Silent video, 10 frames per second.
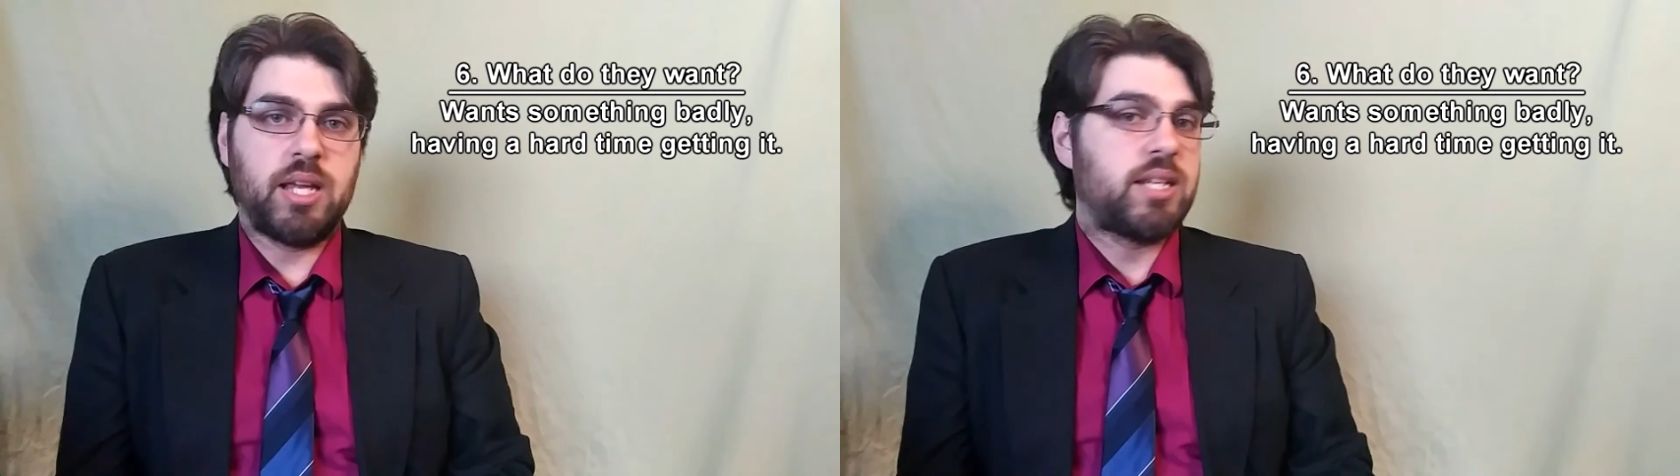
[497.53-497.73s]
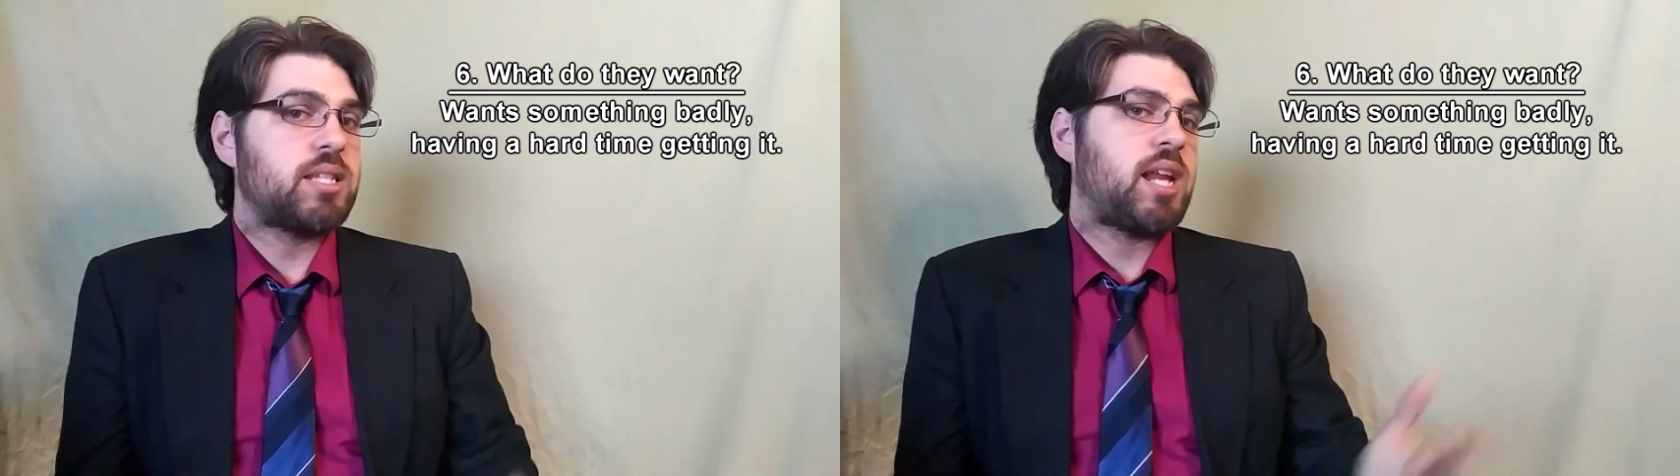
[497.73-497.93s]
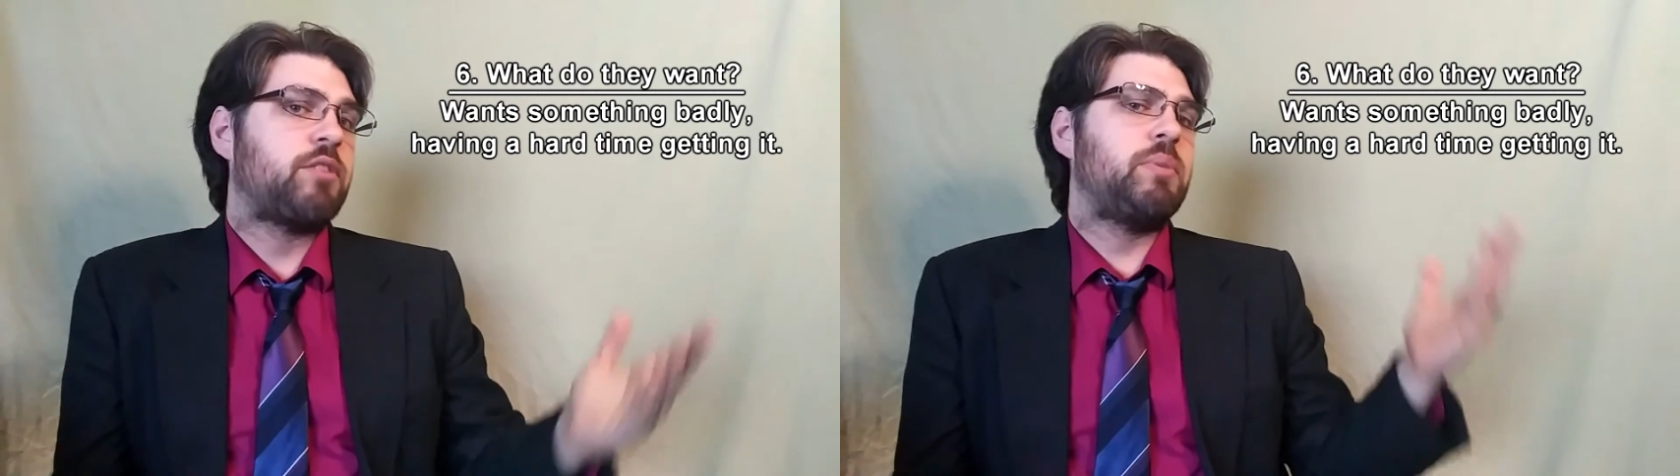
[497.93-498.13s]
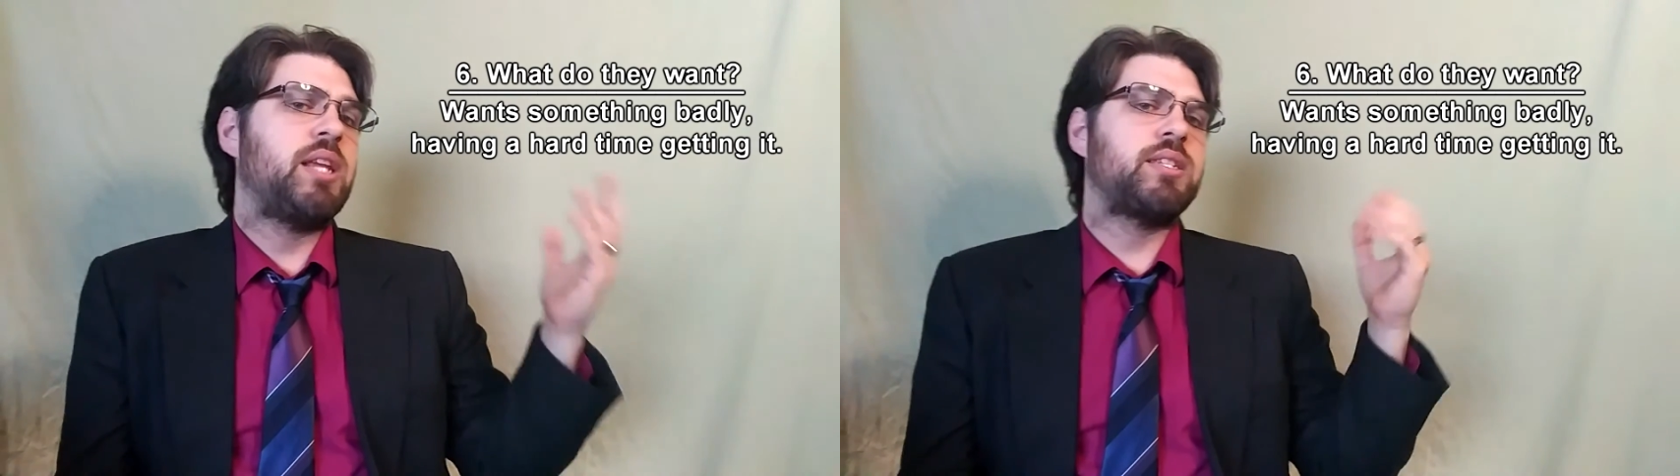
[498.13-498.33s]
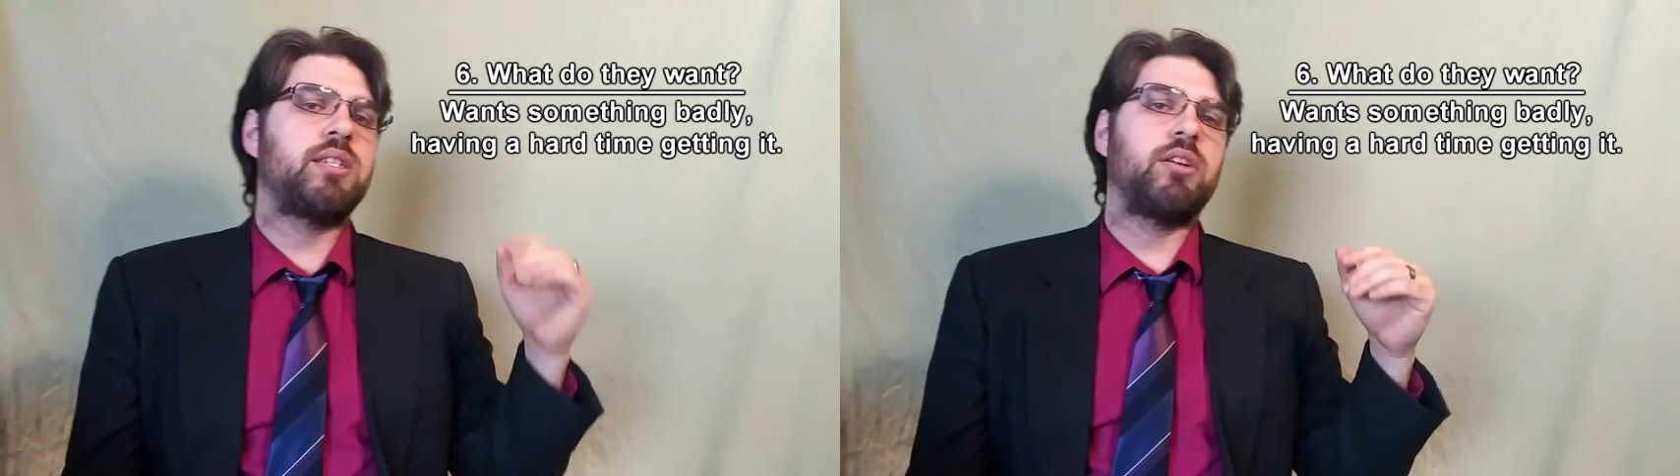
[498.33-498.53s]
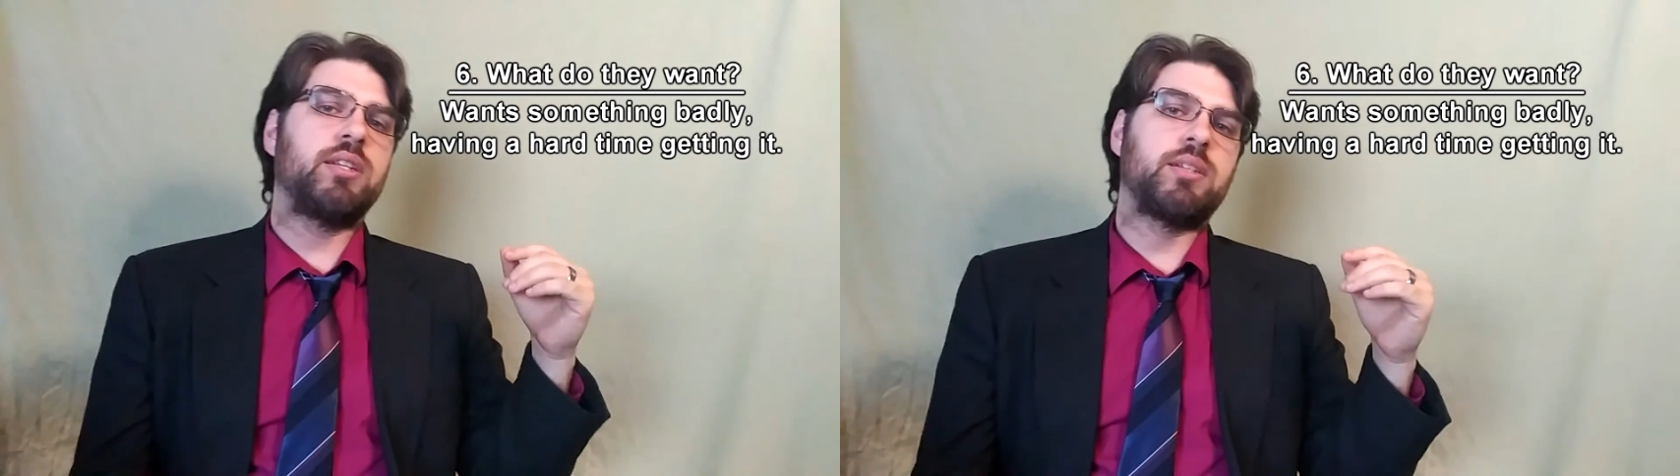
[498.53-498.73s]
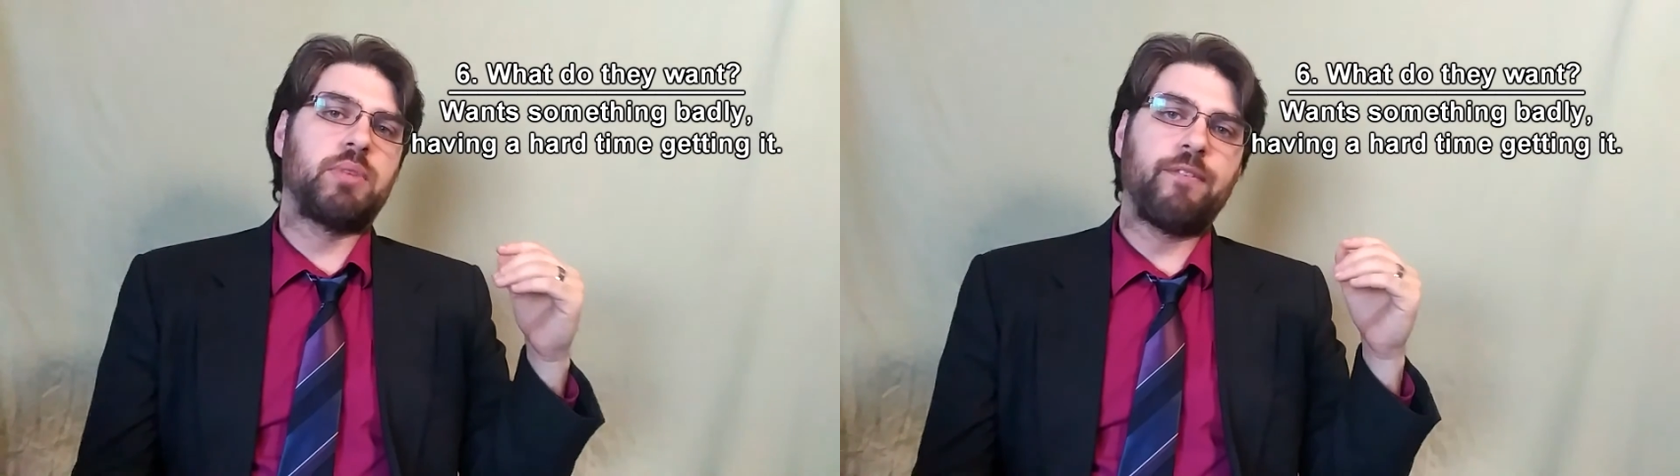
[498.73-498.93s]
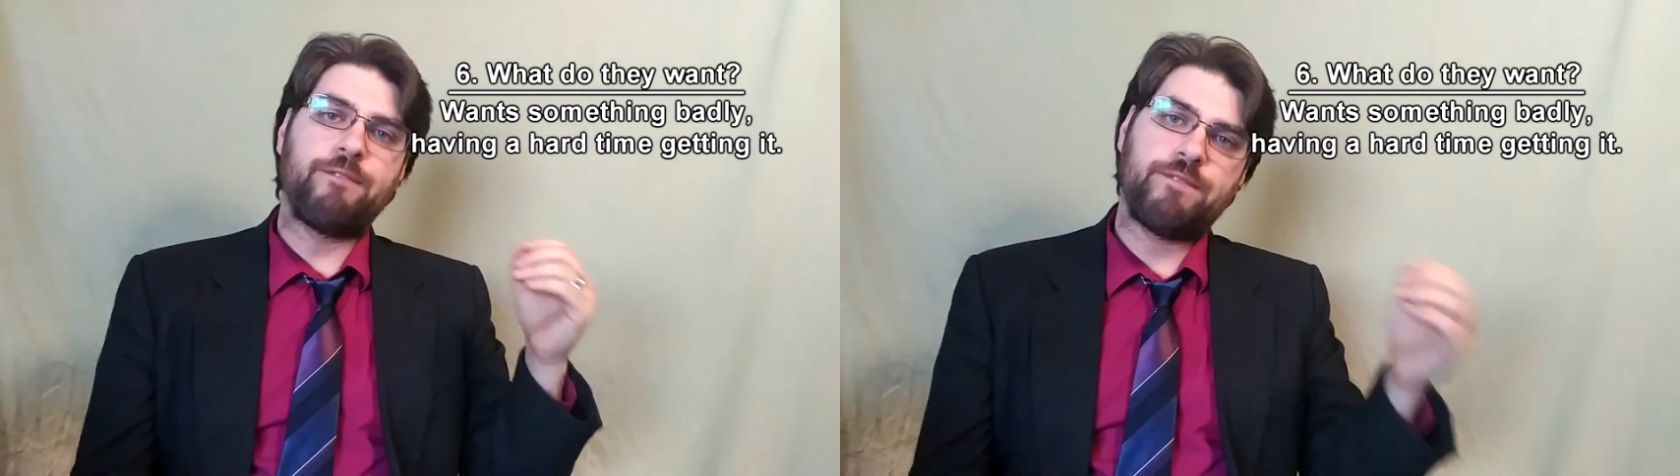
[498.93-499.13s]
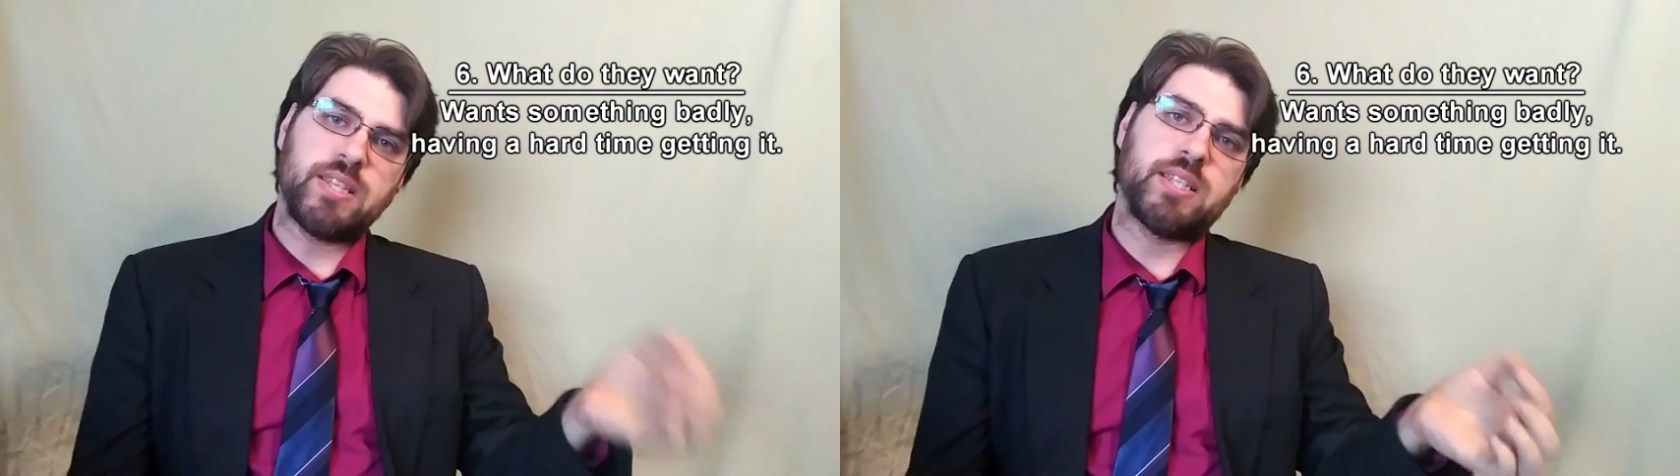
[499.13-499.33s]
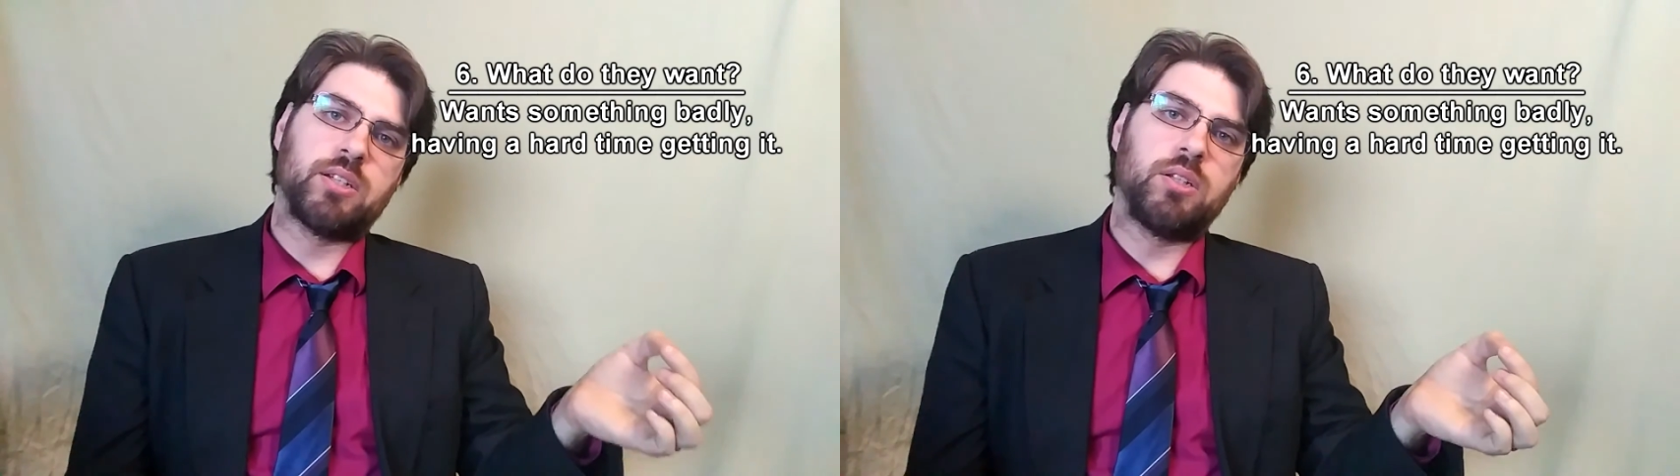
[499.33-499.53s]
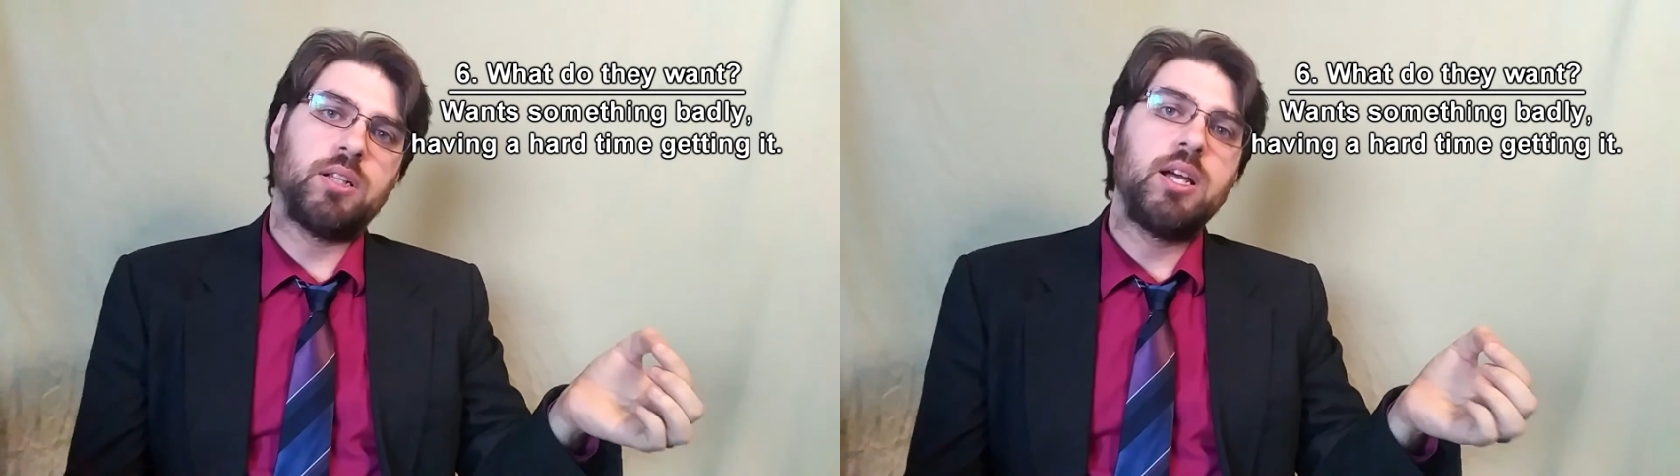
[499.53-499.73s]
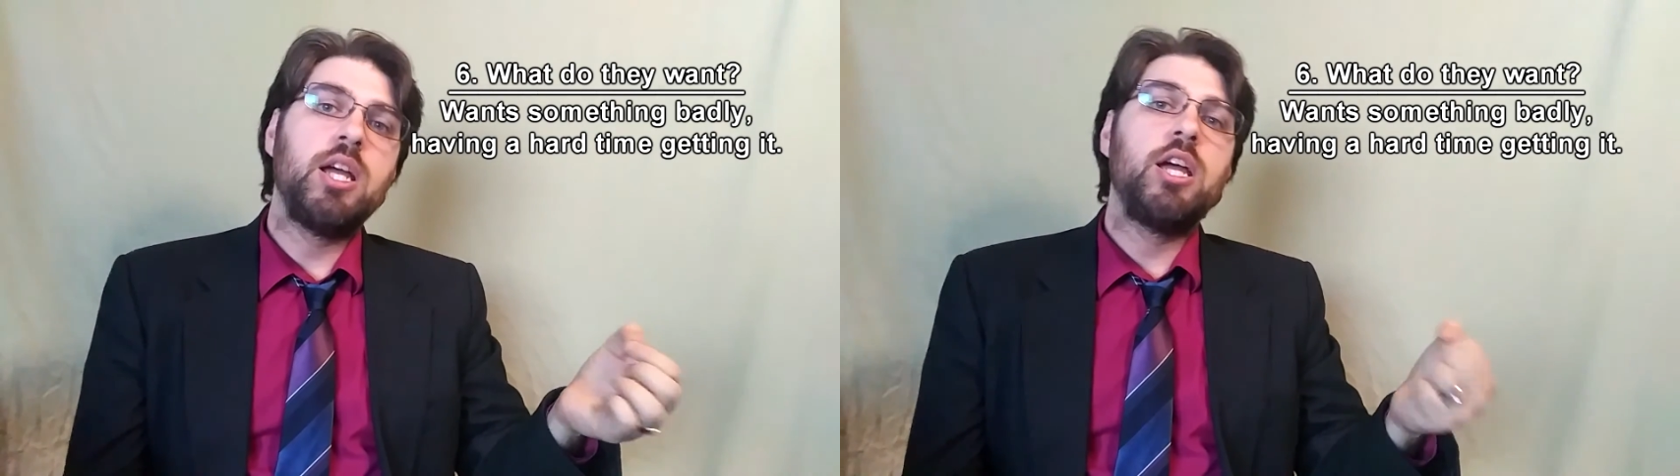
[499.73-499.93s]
It doesn't have to be necessarily something physical,